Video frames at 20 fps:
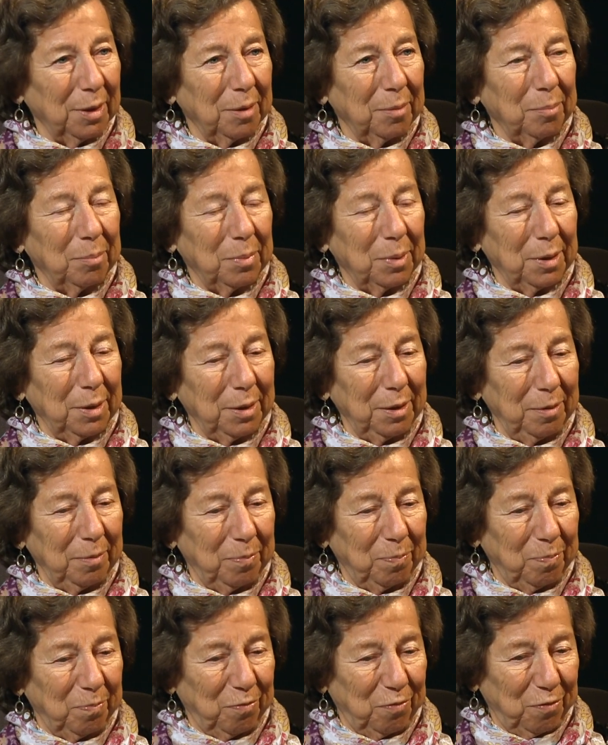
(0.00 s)
My
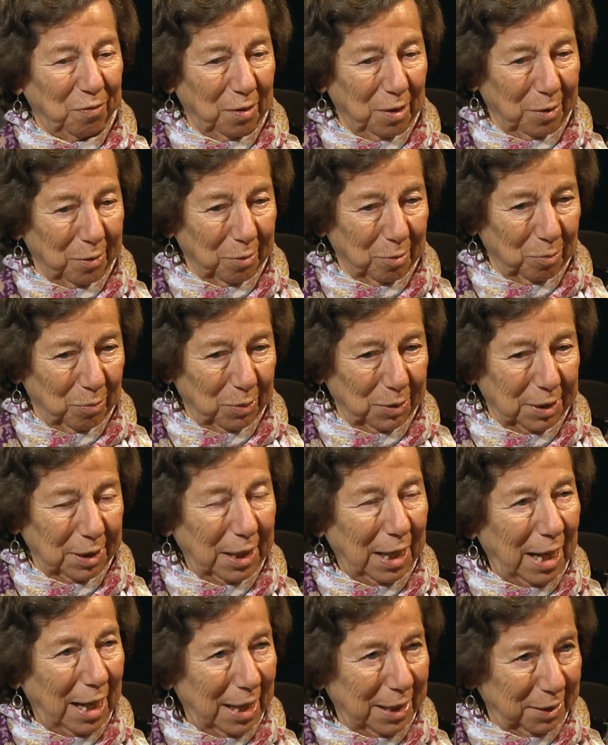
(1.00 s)
father was an
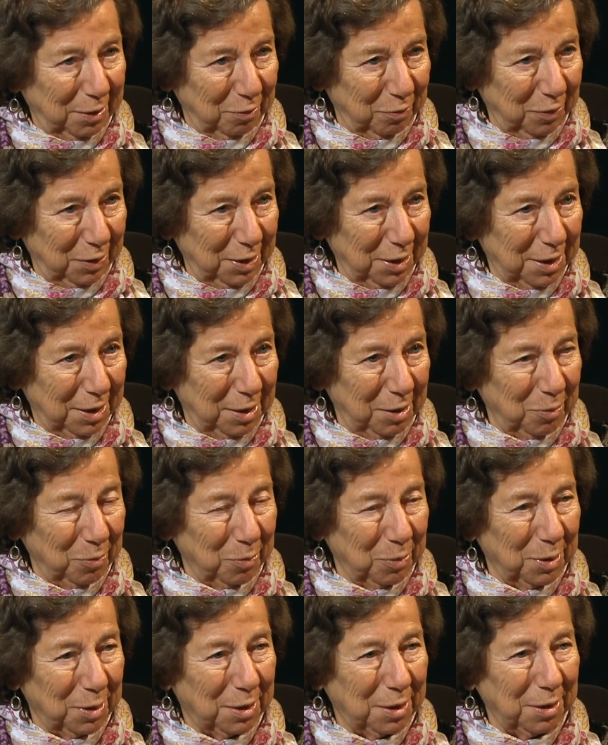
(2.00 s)
activist. He
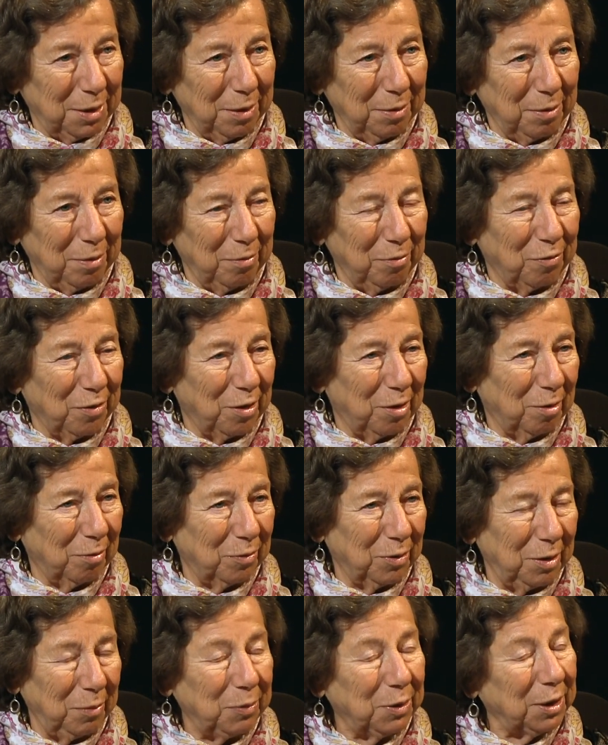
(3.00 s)
was involved,
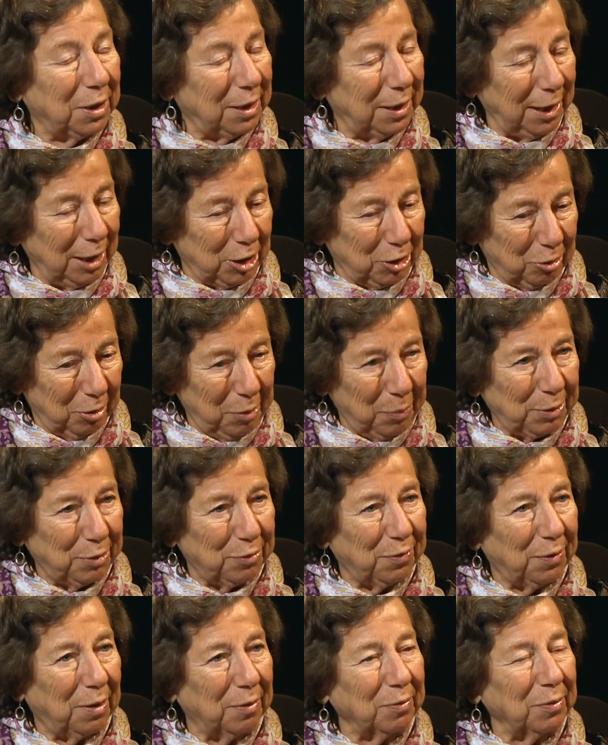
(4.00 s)
and he was a teacher. He was
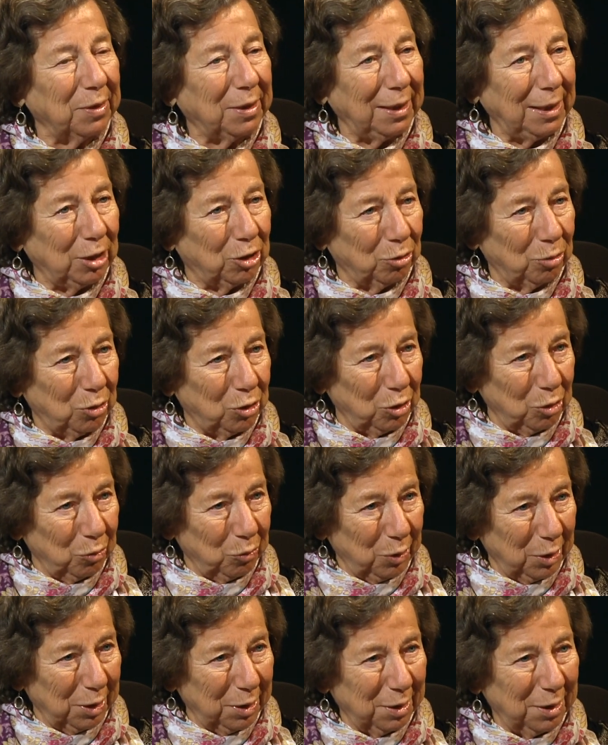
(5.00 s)
involved in teachers'
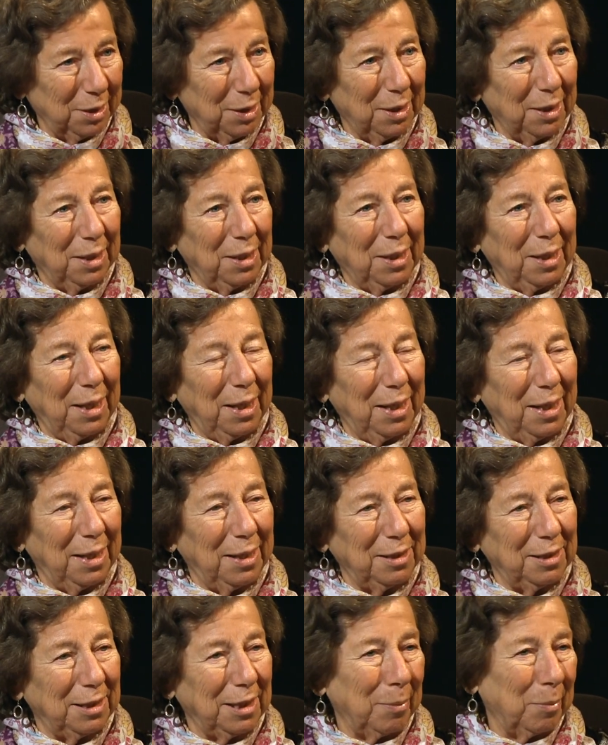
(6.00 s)
union mm -hmm.
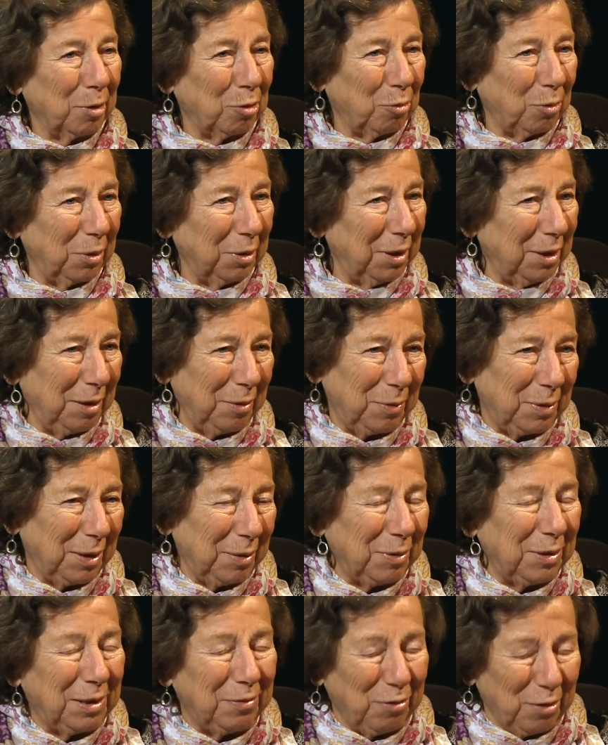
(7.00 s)
and Democrat. He was, he
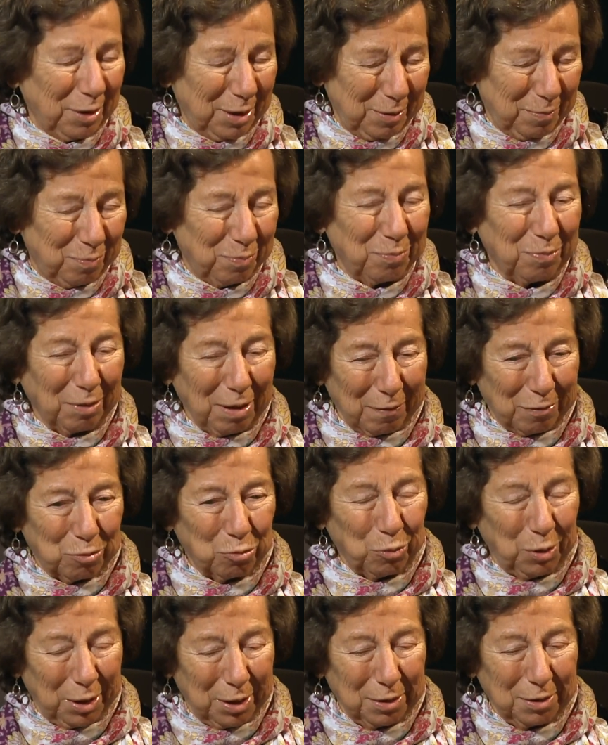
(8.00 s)
was very
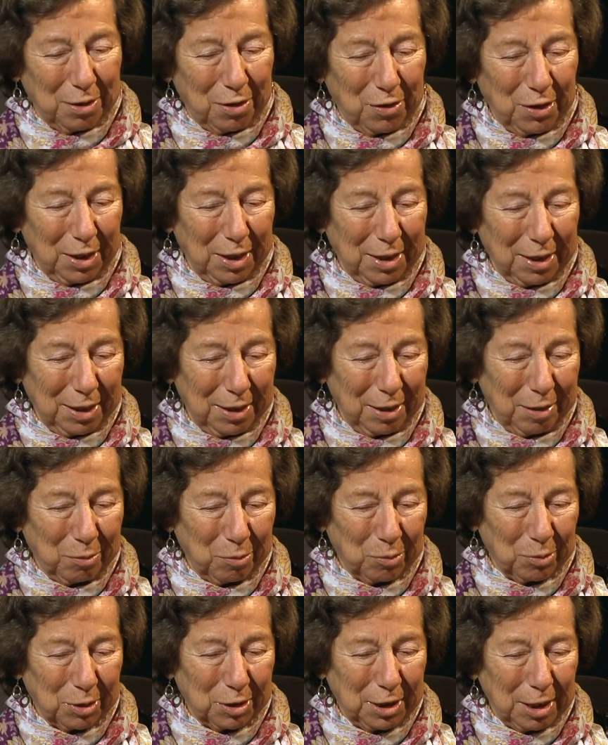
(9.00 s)
left-wing thinking. They were
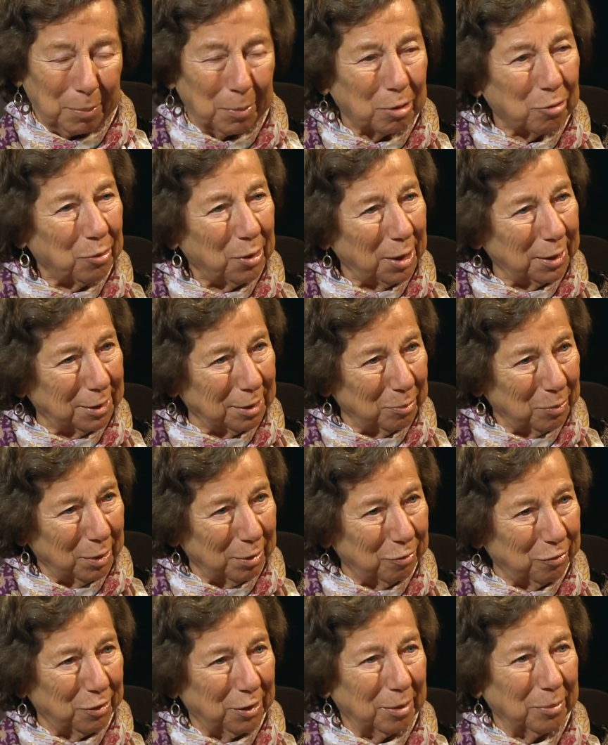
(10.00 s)
all Democrats in my
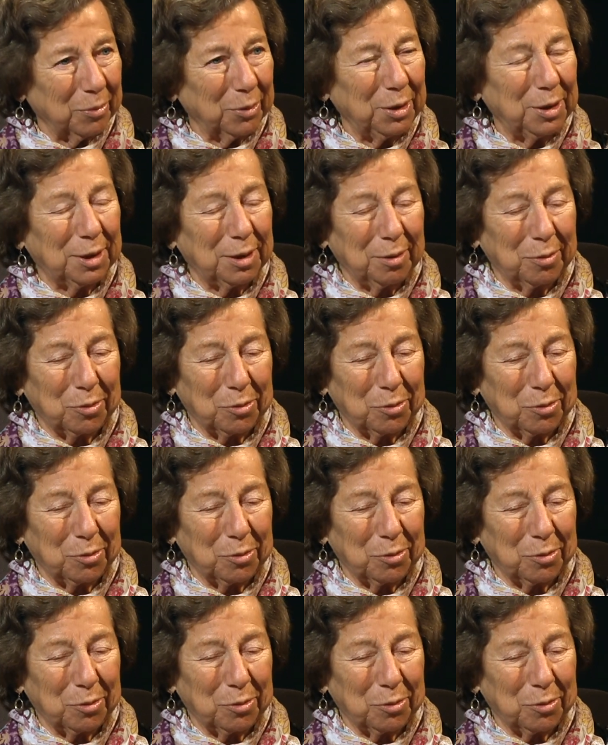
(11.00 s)
family, so mm -hmm.